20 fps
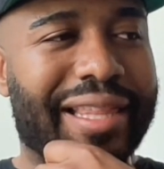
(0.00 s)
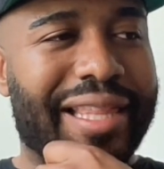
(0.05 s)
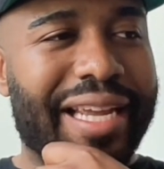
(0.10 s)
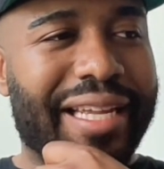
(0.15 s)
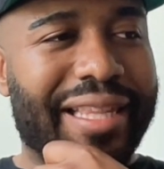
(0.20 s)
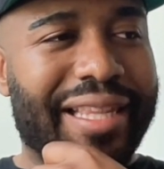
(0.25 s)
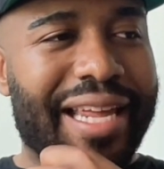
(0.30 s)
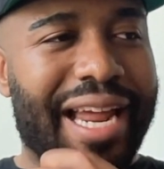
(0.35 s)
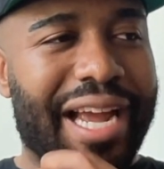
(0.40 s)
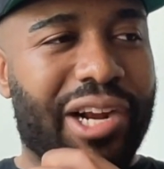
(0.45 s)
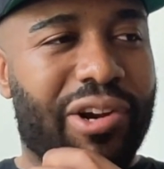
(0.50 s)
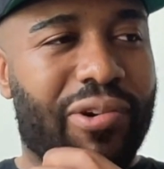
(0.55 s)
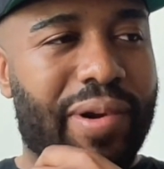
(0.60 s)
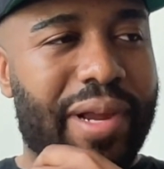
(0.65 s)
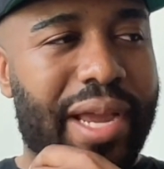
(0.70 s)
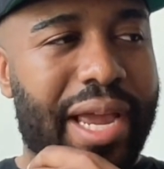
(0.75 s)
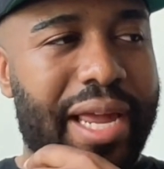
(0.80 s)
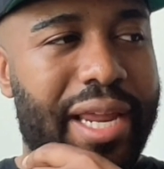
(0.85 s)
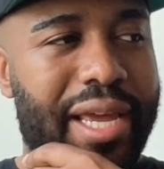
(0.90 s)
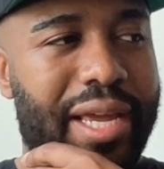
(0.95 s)
think that I
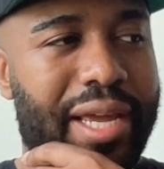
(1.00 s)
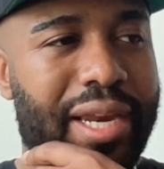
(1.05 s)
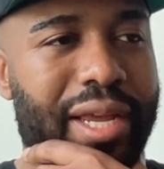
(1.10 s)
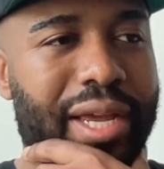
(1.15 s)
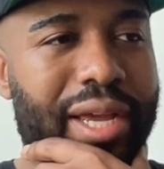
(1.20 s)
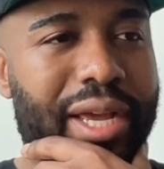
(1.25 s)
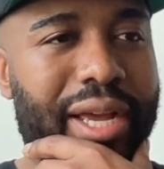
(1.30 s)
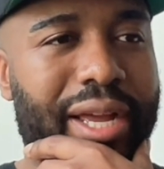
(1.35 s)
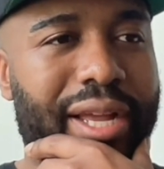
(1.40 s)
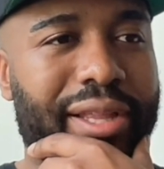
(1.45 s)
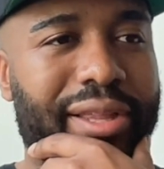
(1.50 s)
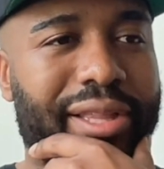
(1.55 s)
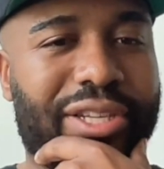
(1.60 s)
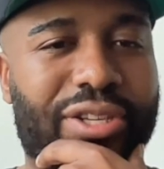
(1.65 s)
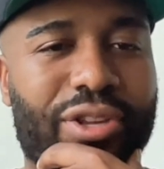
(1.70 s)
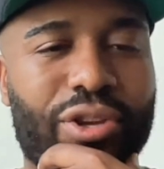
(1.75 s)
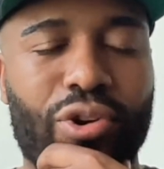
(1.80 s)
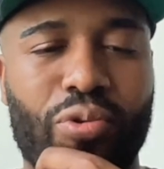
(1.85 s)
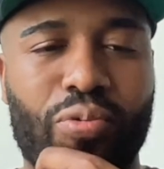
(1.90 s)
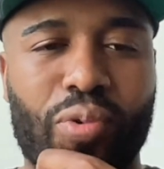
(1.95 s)
created this
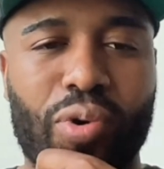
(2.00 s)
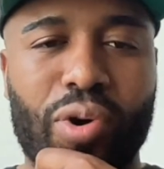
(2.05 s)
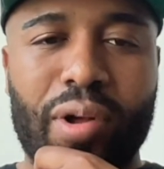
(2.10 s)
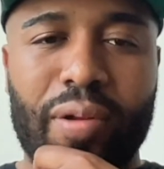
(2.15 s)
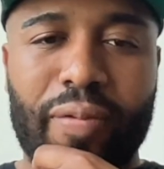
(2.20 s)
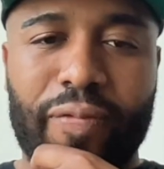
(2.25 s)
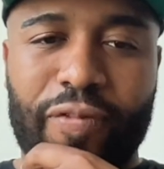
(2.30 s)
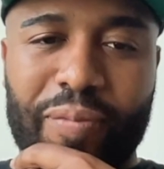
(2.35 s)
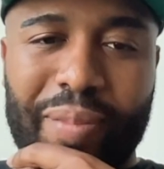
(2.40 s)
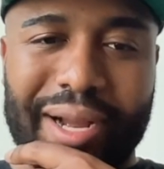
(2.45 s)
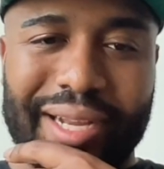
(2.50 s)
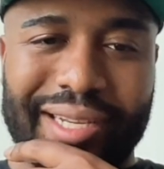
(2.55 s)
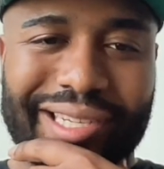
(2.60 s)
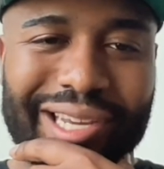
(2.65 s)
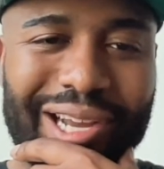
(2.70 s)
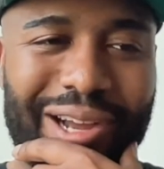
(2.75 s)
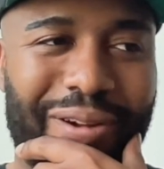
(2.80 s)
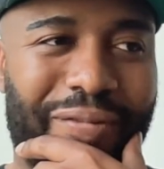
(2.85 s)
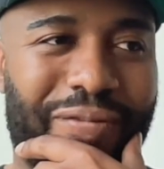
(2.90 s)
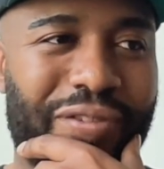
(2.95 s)
little world for
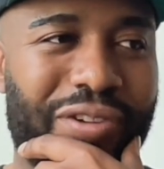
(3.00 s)
myself.